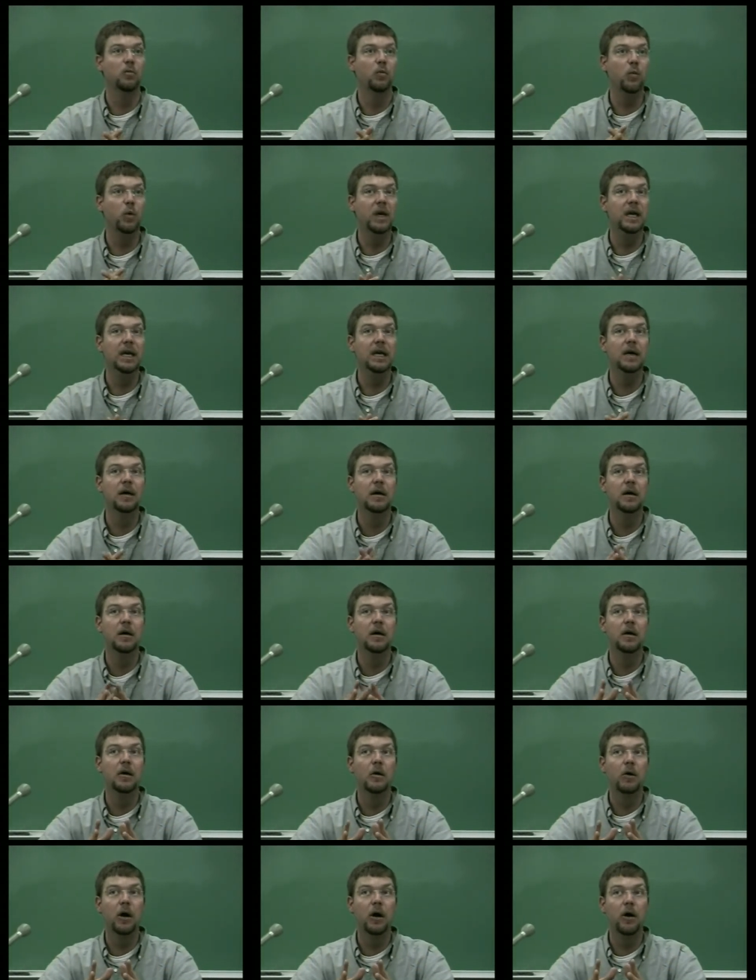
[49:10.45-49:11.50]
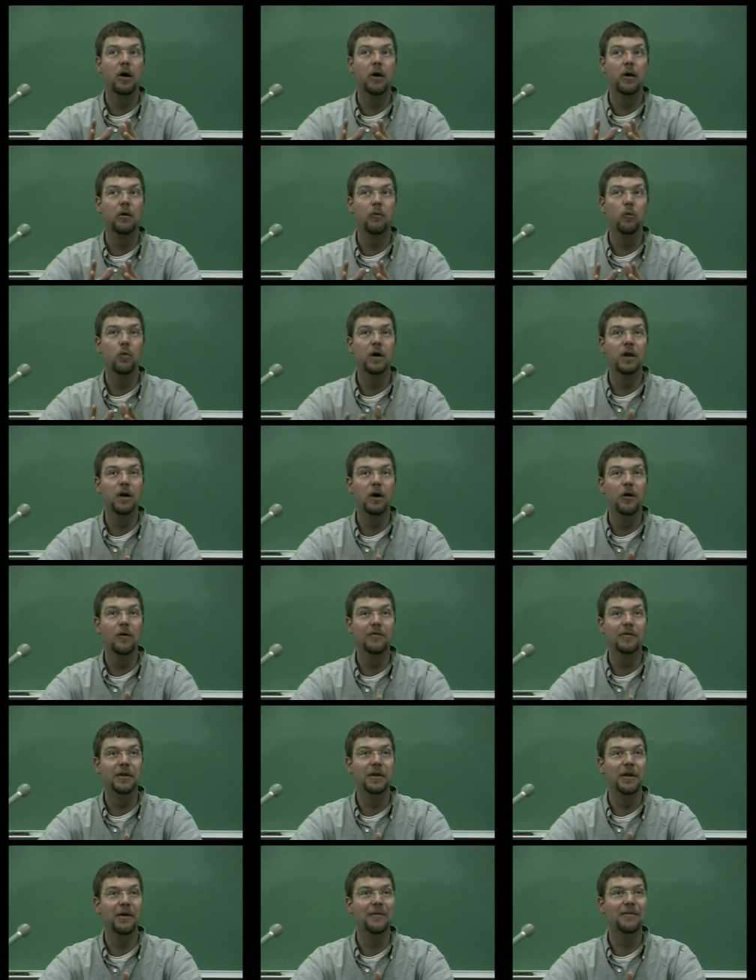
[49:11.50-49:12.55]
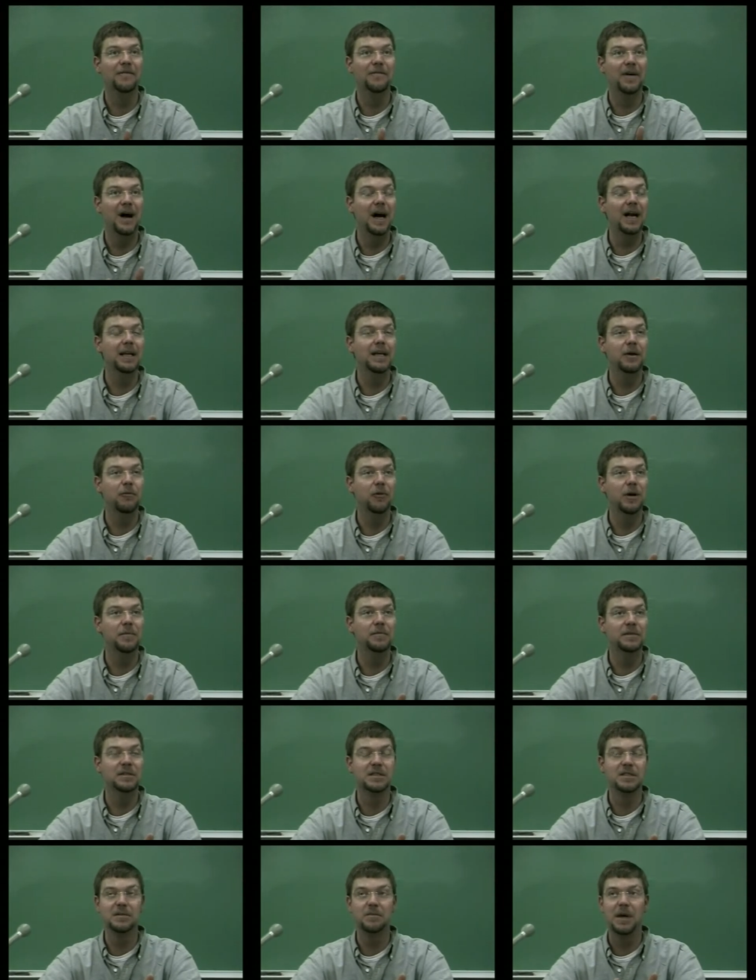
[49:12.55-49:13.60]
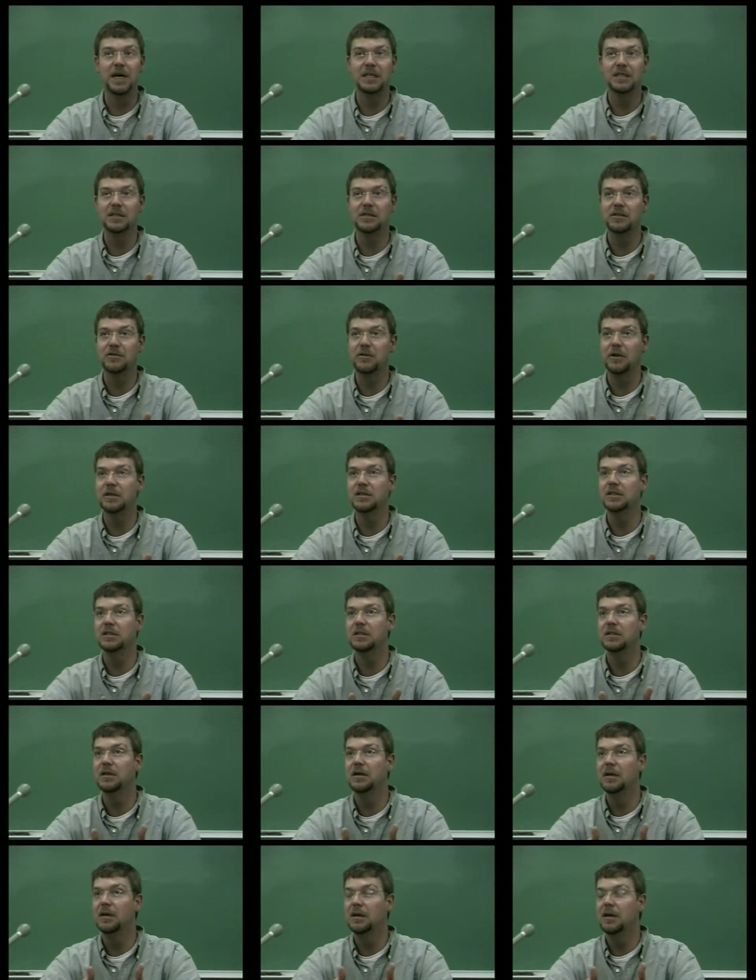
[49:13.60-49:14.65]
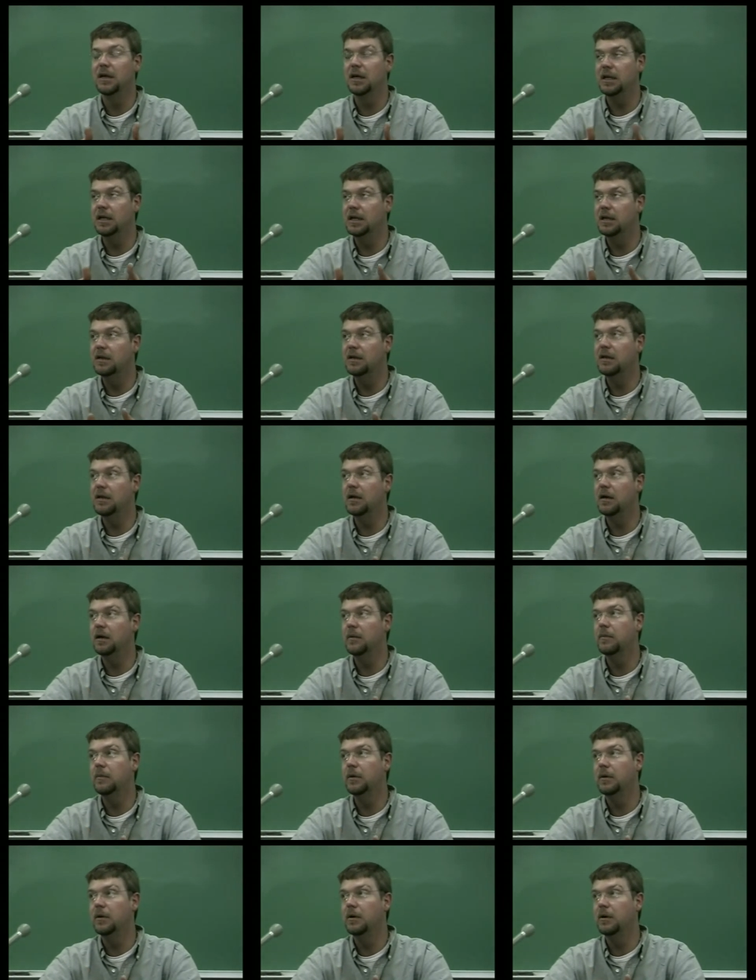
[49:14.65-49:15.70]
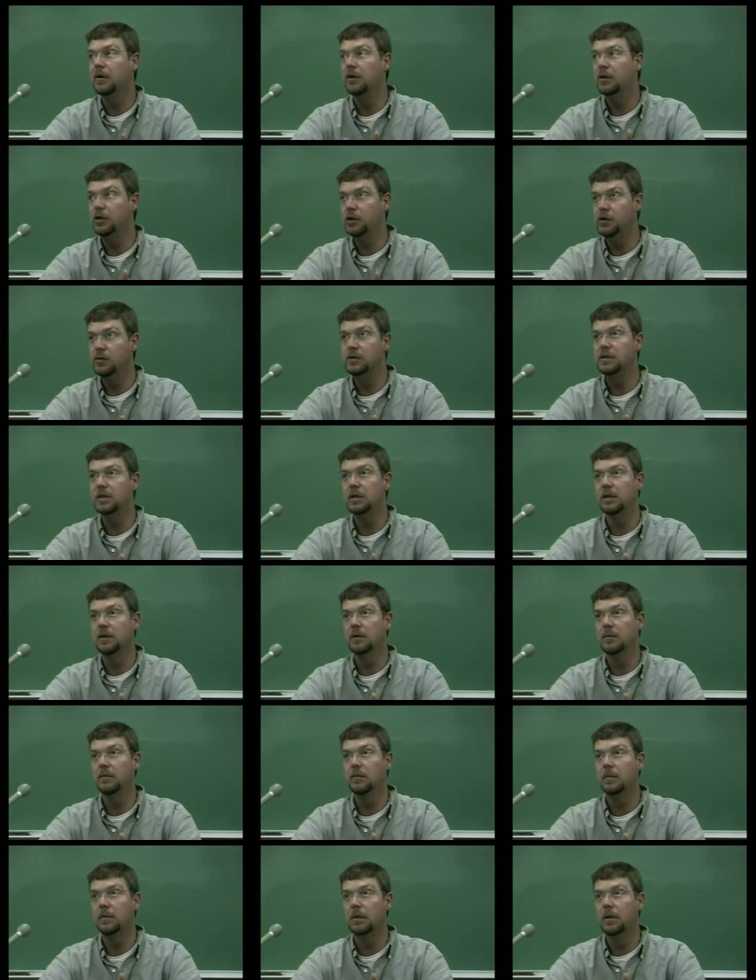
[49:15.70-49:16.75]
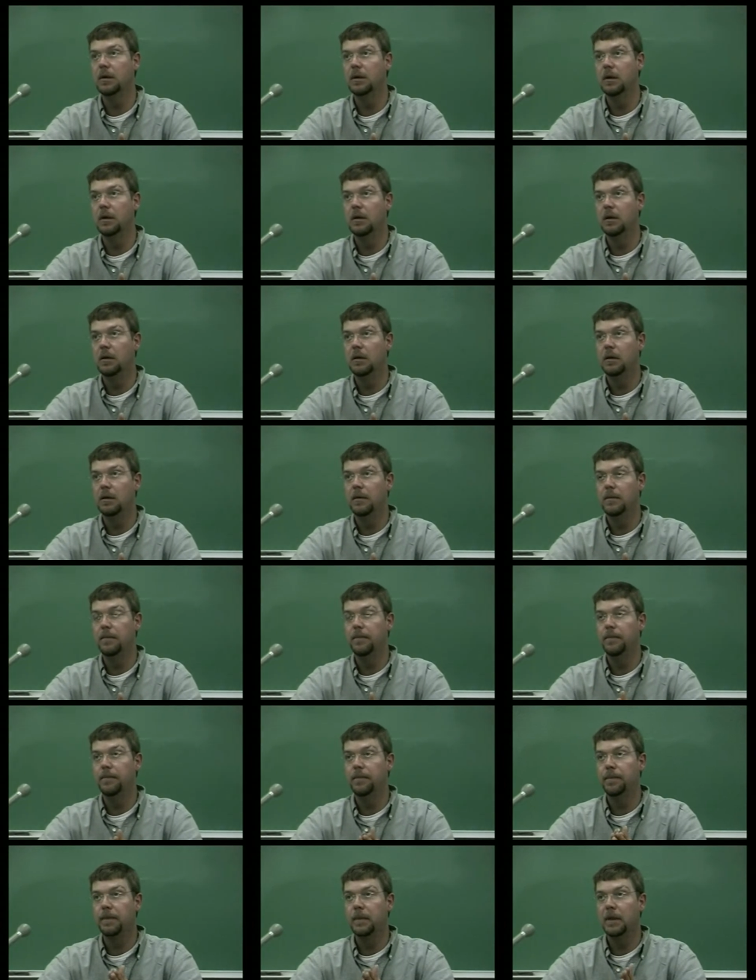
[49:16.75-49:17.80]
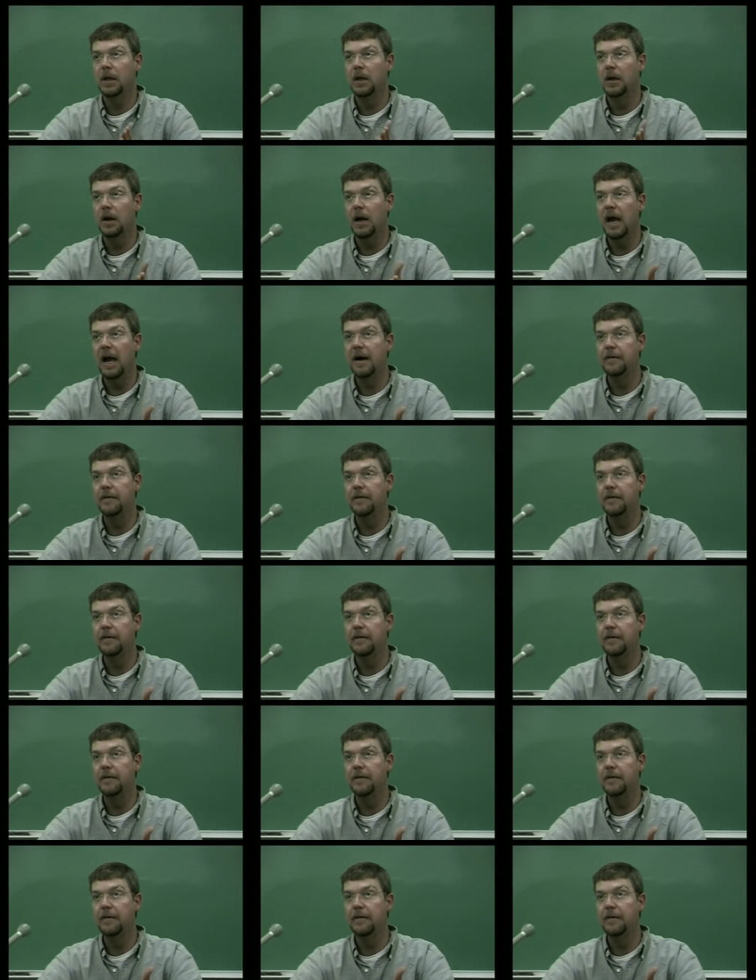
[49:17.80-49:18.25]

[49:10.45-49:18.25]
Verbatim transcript: We are went over there finding weapons of mass destruction and ended up using them.